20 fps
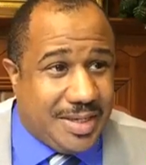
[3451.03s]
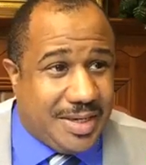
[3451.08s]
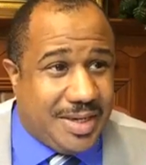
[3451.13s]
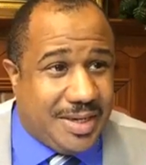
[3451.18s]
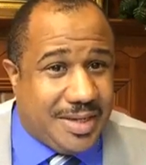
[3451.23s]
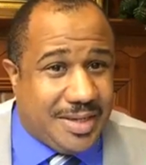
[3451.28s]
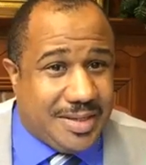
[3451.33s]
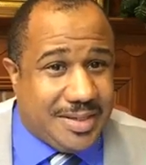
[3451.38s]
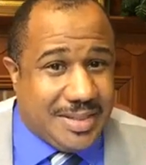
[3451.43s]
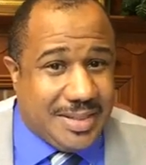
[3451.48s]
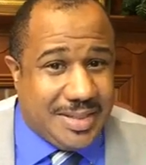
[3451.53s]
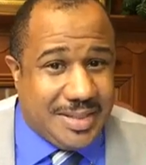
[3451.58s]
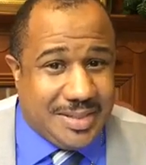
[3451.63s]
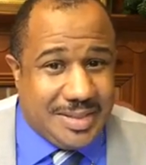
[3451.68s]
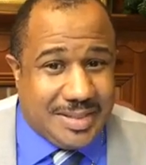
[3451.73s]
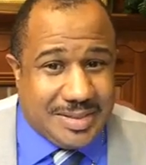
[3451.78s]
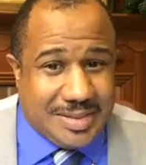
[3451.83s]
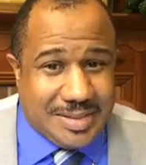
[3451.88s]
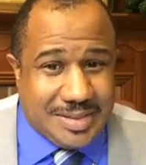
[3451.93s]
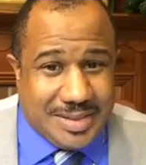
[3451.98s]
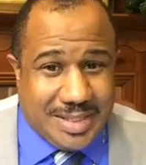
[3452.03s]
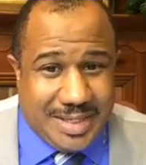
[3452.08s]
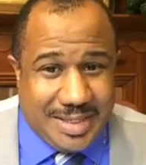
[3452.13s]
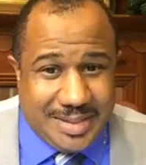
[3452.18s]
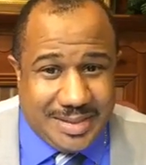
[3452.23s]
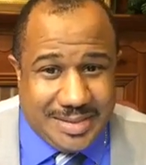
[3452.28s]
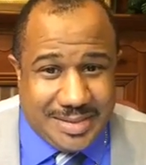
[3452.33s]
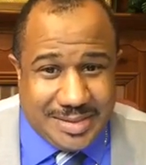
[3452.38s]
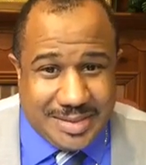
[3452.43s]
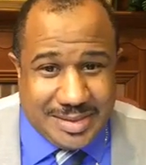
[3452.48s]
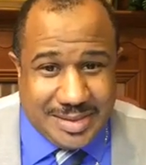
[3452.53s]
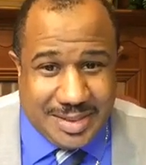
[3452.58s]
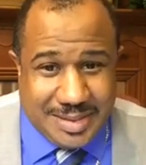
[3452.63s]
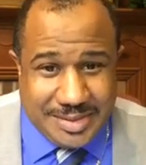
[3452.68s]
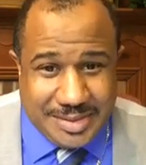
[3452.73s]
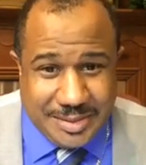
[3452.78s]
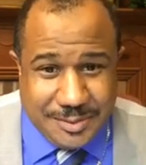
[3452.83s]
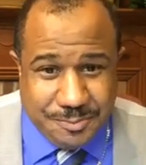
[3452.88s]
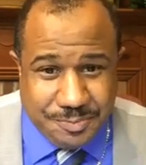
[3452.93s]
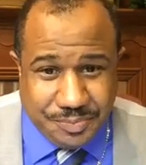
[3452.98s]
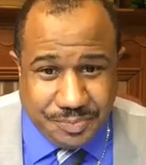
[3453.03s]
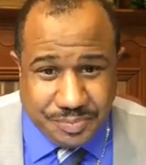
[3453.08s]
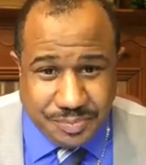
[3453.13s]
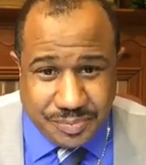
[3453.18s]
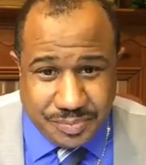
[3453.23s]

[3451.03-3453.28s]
Uh, again, this is a discussion.